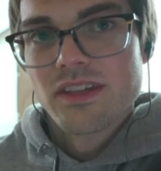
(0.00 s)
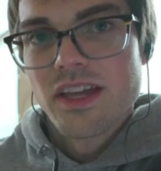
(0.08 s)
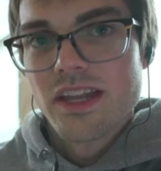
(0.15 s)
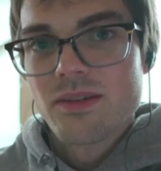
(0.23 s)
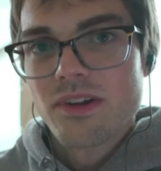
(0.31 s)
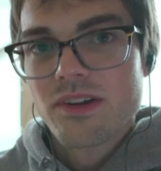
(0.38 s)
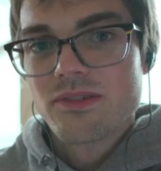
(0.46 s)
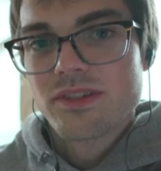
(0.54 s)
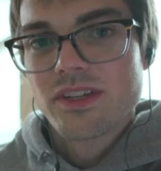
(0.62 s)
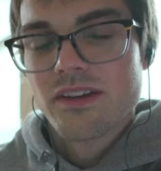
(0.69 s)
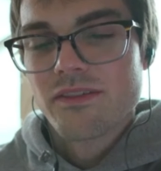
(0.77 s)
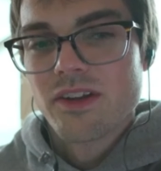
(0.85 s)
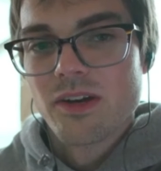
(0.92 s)
anybody who's
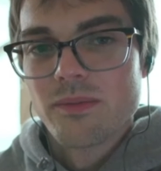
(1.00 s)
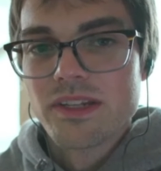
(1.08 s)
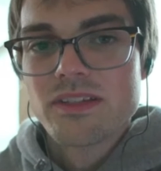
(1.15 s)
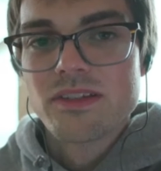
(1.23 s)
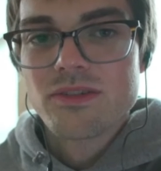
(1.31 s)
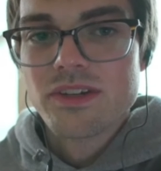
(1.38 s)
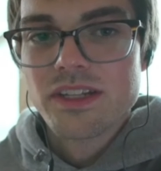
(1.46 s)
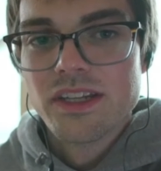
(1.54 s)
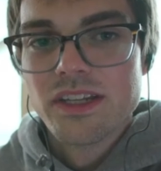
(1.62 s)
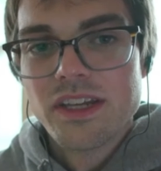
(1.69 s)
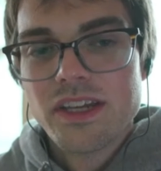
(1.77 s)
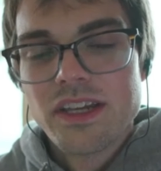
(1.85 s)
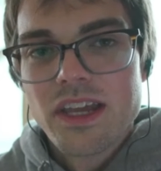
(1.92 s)
kind of come into it
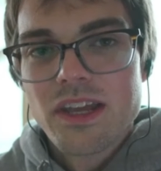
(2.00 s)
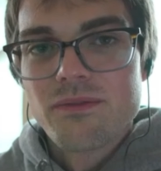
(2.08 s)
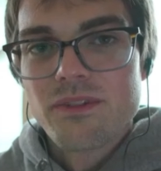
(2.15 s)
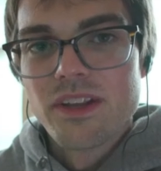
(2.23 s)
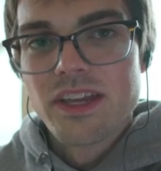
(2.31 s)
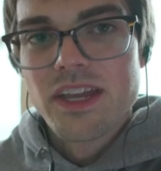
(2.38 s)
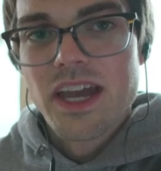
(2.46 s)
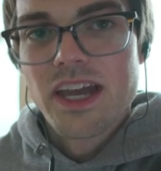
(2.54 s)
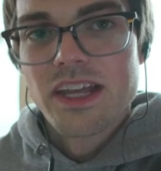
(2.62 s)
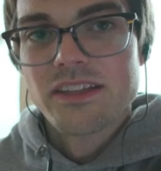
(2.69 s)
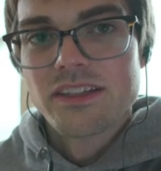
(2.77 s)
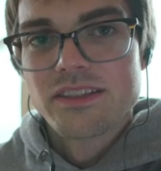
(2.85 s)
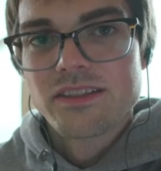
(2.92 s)
and really
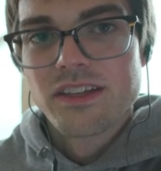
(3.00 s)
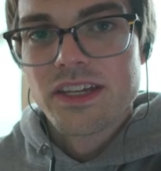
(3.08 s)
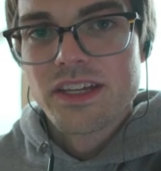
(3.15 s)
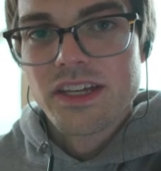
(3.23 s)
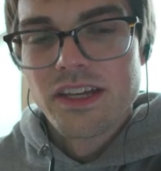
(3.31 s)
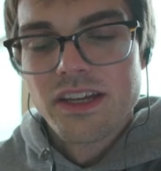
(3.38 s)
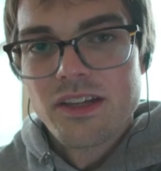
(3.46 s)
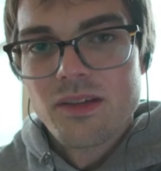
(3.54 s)
had this like